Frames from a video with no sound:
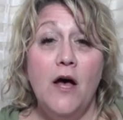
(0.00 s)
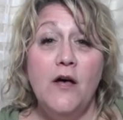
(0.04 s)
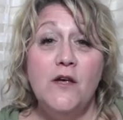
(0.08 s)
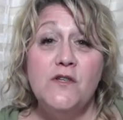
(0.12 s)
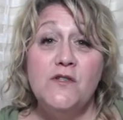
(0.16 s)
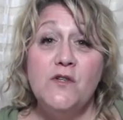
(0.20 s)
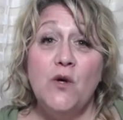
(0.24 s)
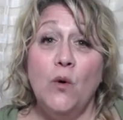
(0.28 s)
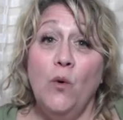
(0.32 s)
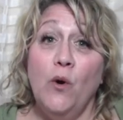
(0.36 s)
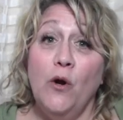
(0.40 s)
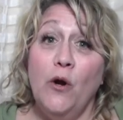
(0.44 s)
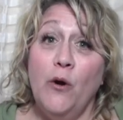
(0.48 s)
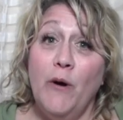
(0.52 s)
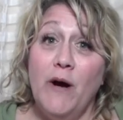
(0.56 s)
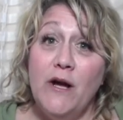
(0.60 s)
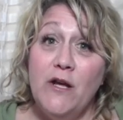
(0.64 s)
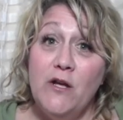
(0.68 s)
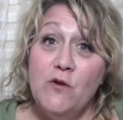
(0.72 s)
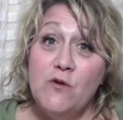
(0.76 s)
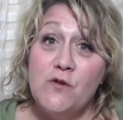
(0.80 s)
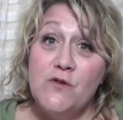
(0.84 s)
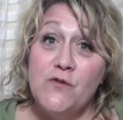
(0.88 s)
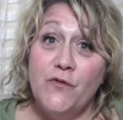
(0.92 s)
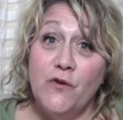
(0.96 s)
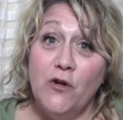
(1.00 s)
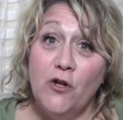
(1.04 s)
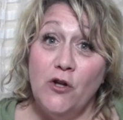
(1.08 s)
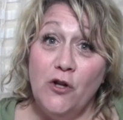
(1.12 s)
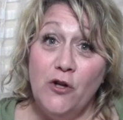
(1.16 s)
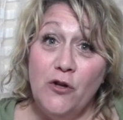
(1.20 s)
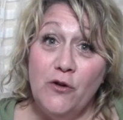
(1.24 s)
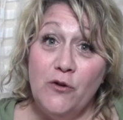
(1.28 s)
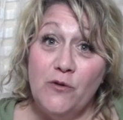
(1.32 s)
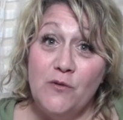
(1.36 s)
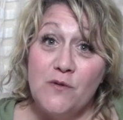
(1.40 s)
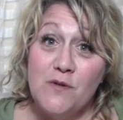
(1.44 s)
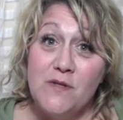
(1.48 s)
So what do I use for
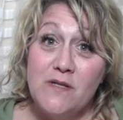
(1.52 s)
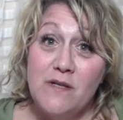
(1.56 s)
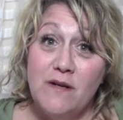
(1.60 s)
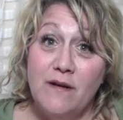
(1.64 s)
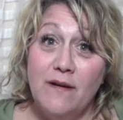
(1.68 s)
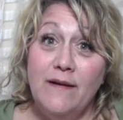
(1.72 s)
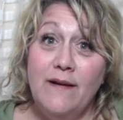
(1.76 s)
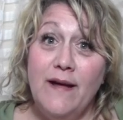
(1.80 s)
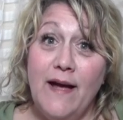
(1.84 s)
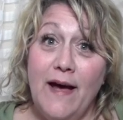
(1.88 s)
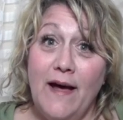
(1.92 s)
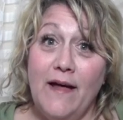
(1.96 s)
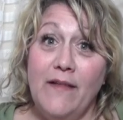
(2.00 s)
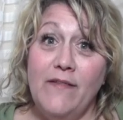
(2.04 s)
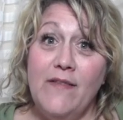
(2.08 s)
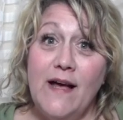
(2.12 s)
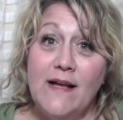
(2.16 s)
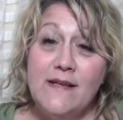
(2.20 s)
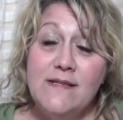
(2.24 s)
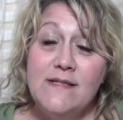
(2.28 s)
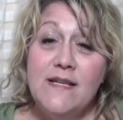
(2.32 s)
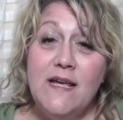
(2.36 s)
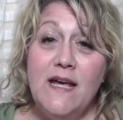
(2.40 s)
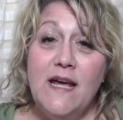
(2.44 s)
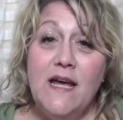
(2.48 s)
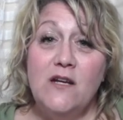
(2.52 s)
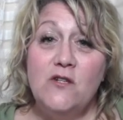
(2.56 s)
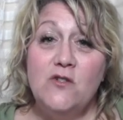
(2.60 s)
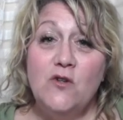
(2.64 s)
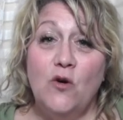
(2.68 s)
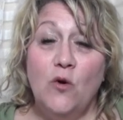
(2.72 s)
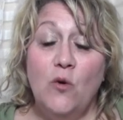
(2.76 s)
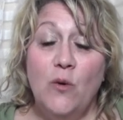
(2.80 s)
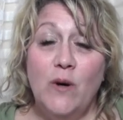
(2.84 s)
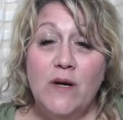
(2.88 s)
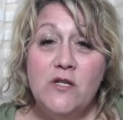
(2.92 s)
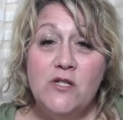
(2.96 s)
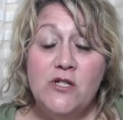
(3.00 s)
glues? Yeah, that's the
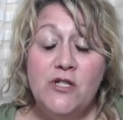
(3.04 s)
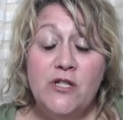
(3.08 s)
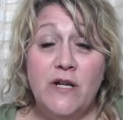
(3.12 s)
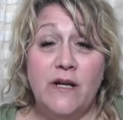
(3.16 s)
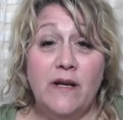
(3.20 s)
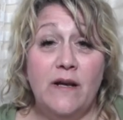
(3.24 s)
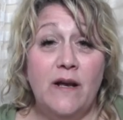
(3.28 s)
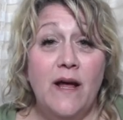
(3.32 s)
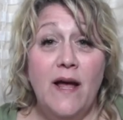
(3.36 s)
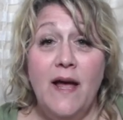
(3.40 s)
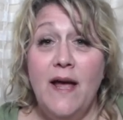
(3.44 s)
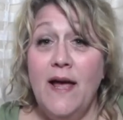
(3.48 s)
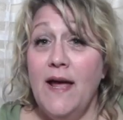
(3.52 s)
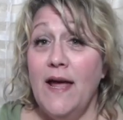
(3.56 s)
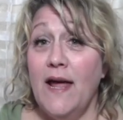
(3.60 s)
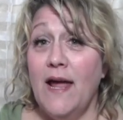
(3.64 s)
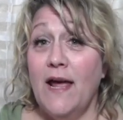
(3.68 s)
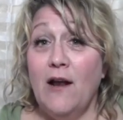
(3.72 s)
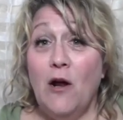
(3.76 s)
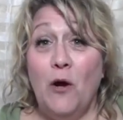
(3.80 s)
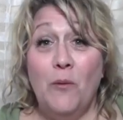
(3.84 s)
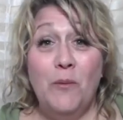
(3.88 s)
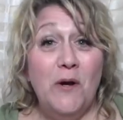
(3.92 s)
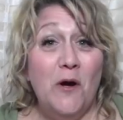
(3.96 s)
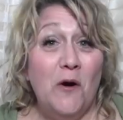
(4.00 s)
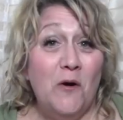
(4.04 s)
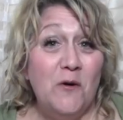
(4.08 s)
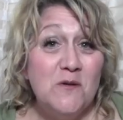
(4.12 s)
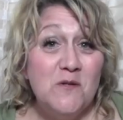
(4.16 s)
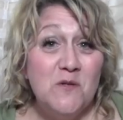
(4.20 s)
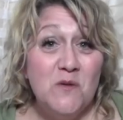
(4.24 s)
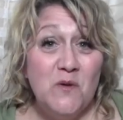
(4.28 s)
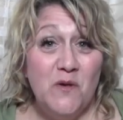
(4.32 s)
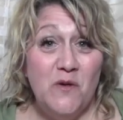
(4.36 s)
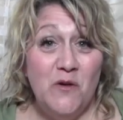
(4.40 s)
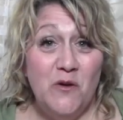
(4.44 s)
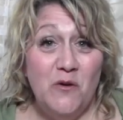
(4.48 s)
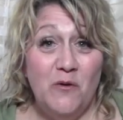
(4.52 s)
age-old question. And I'll be
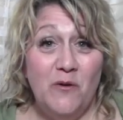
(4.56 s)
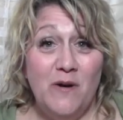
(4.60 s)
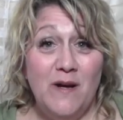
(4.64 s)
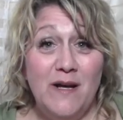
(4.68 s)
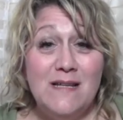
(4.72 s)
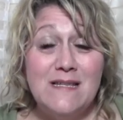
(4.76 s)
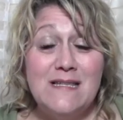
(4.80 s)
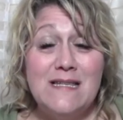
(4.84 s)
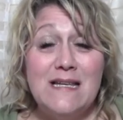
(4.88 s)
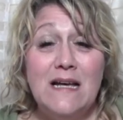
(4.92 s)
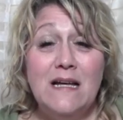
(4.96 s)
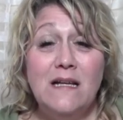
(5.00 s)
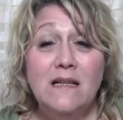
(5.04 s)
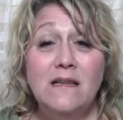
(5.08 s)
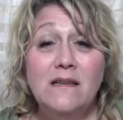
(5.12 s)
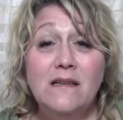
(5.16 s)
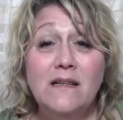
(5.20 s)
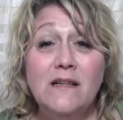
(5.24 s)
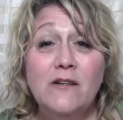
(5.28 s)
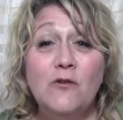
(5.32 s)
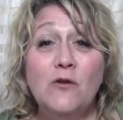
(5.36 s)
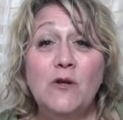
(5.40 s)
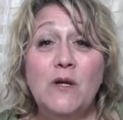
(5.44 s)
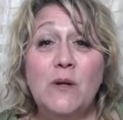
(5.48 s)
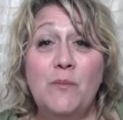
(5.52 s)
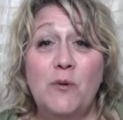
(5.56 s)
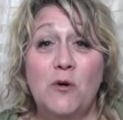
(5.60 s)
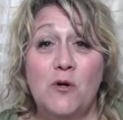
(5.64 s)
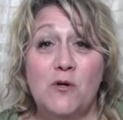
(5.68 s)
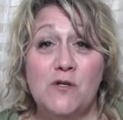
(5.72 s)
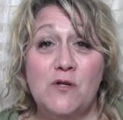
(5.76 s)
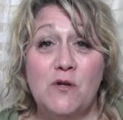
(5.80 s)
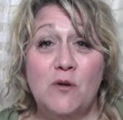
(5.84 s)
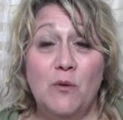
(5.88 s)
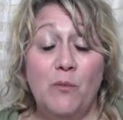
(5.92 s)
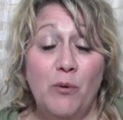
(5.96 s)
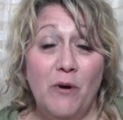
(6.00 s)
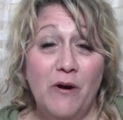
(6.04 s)
honest with you, it's literally
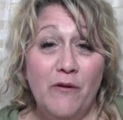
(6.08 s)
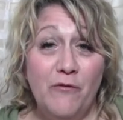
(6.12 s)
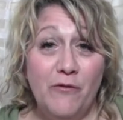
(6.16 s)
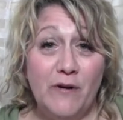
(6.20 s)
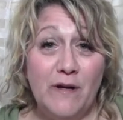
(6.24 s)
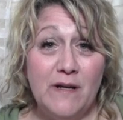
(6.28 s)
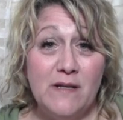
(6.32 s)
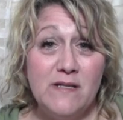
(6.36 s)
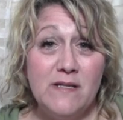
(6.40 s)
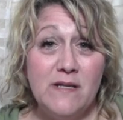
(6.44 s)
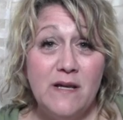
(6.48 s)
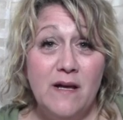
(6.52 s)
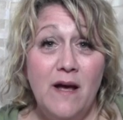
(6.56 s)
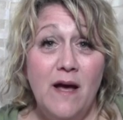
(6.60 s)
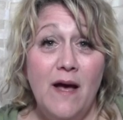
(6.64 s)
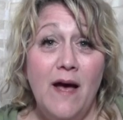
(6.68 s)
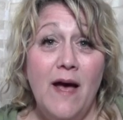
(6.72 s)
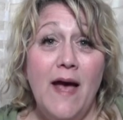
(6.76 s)
personal preference.